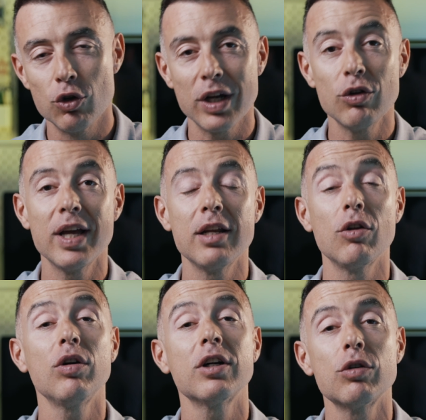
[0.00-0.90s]
Try to get it
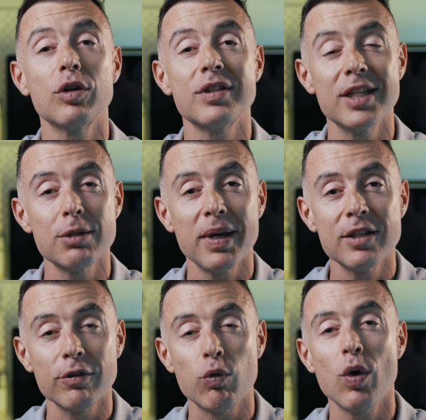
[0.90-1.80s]
all across in the
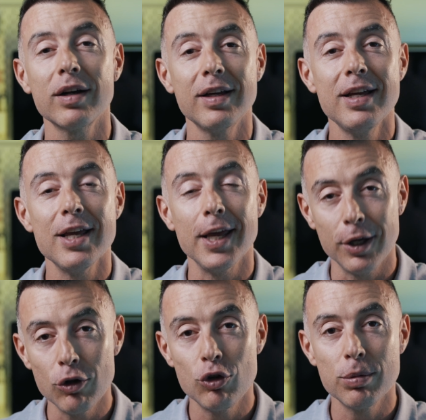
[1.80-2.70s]
space of one
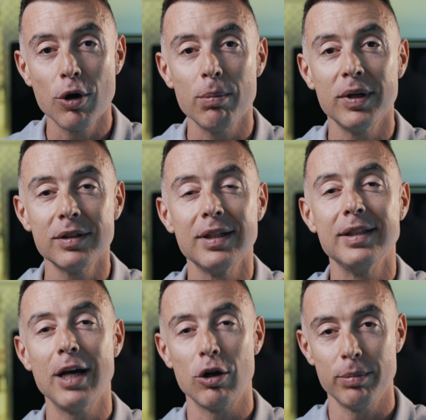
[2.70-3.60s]
YouTube comment
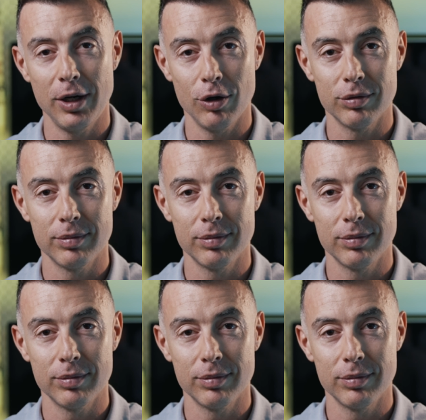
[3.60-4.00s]
down below.